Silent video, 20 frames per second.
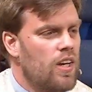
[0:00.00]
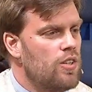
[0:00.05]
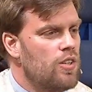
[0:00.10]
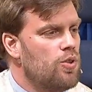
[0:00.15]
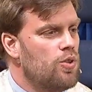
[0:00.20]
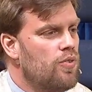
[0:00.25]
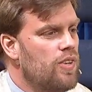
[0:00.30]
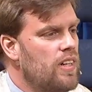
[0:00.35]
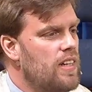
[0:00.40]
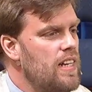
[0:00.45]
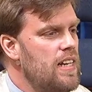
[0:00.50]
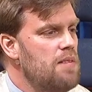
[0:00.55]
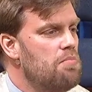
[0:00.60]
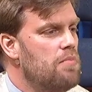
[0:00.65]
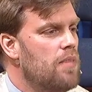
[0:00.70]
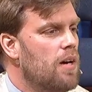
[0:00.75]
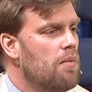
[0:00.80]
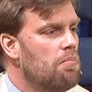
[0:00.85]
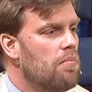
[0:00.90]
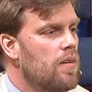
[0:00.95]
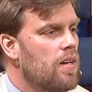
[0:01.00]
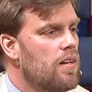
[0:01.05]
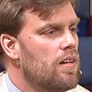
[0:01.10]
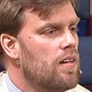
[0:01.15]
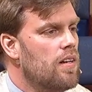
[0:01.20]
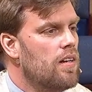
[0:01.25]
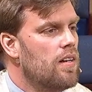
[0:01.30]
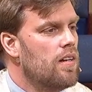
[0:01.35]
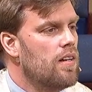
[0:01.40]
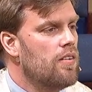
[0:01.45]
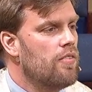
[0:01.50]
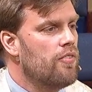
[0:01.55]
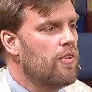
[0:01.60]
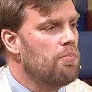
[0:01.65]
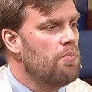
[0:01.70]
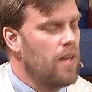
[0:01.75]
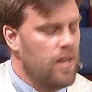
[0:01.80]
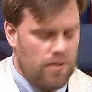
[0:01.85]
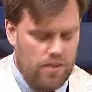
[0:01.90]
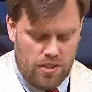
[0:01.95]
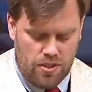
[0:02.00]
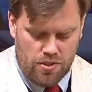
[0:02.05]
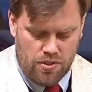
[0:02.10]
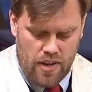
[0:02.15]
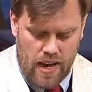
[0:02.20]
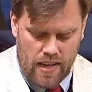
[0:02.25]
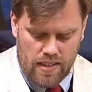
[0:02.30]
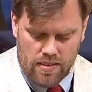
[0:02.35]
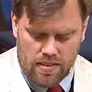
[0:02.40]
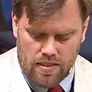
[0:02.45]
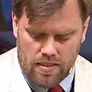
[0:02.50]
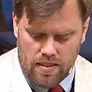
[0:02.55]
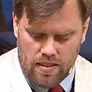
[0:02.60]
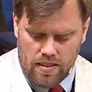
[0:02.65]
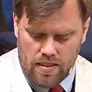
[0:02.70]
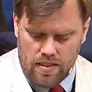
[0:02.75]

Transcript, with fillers: to redeem them from their distress.